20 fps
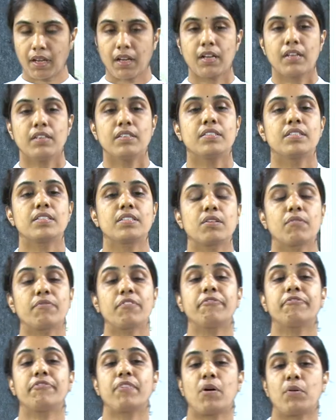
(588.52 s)
So
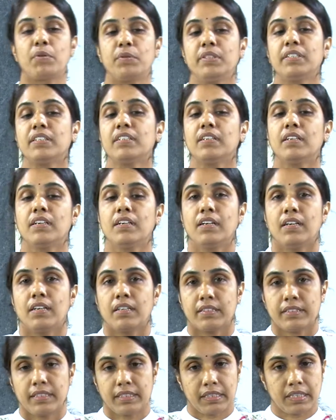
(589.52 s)
we found
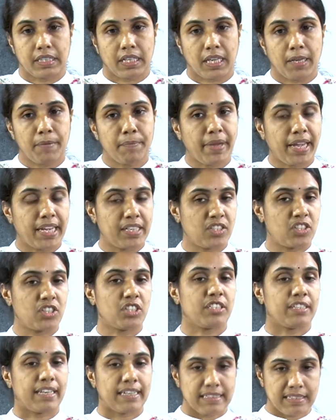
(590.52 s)
the 3
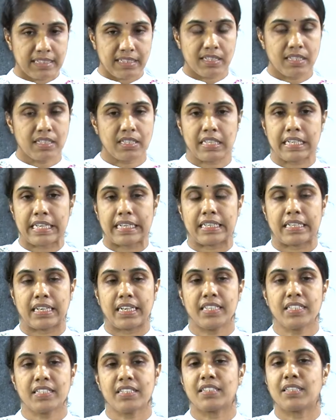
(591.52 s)
major tenses in
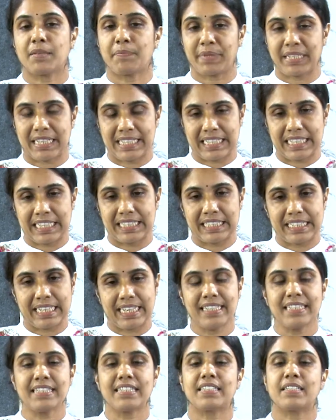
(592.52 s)
English: the present
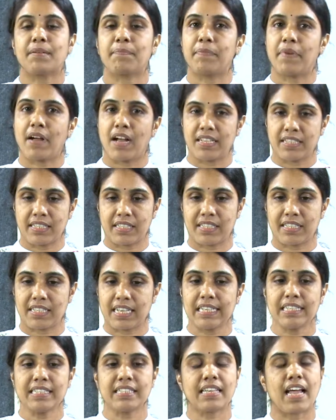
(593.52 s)
tense, the past
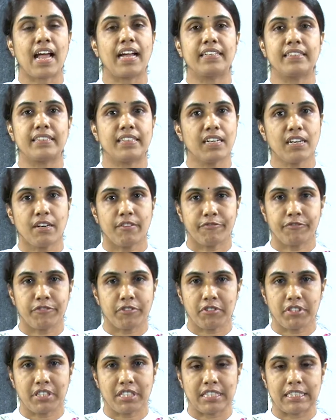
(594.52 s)
tense and the
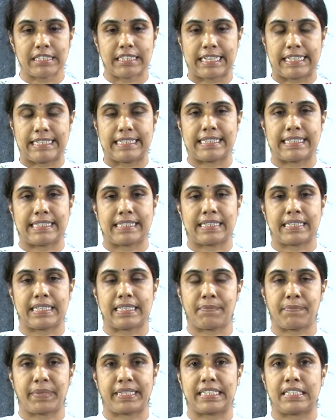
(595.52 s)
future tense
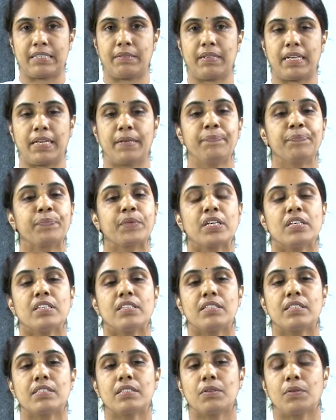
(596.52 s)
respectively.
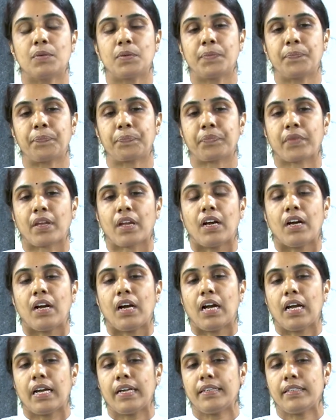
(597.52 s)
So,
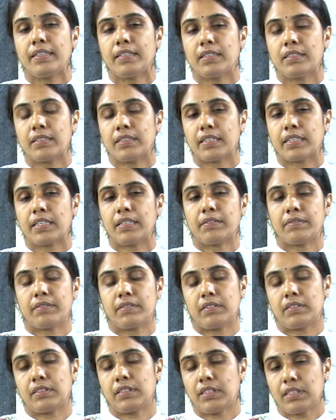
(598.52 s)
and
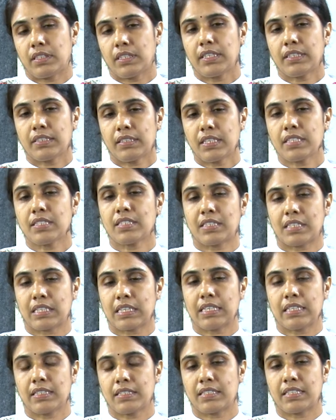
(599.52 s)
in these
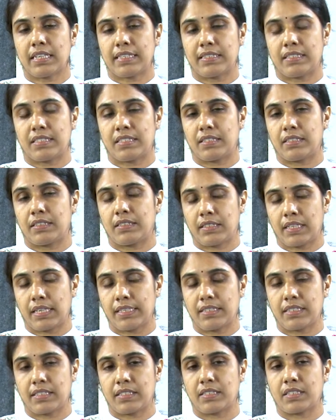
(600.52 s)
3
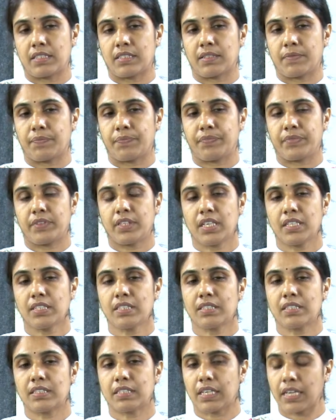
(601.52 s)
tenses, these
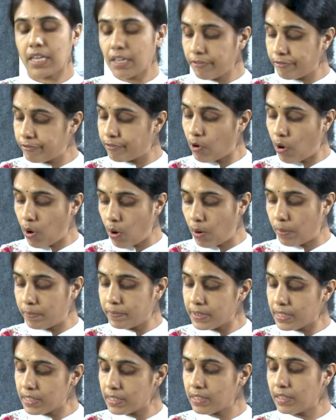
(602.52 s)
3
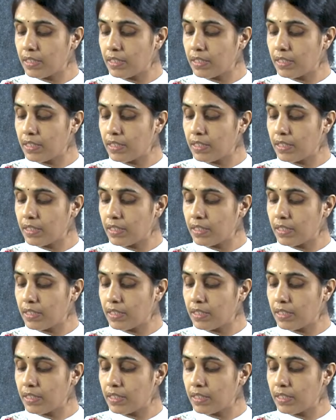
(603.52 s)
forms